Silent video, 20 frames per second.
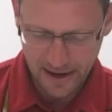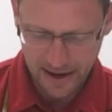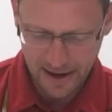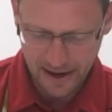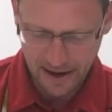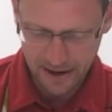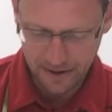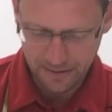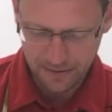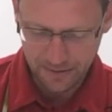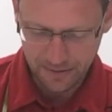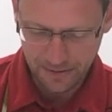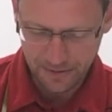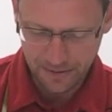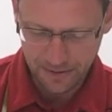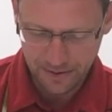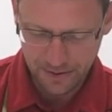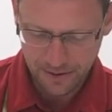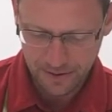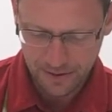have
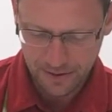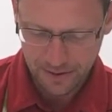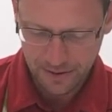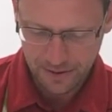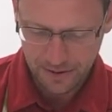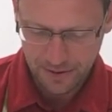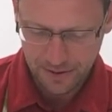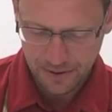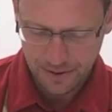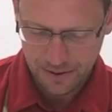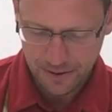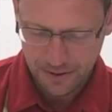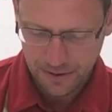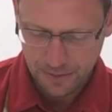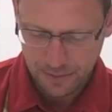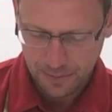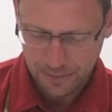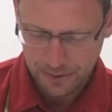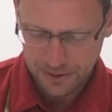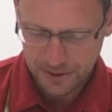
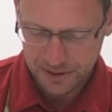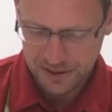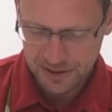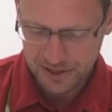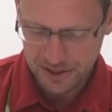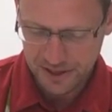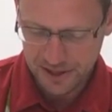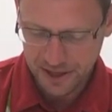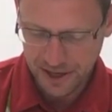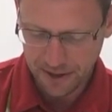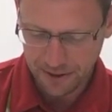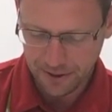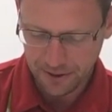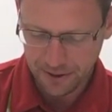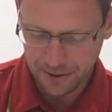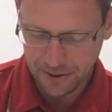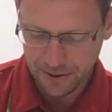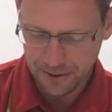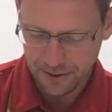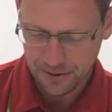put this together,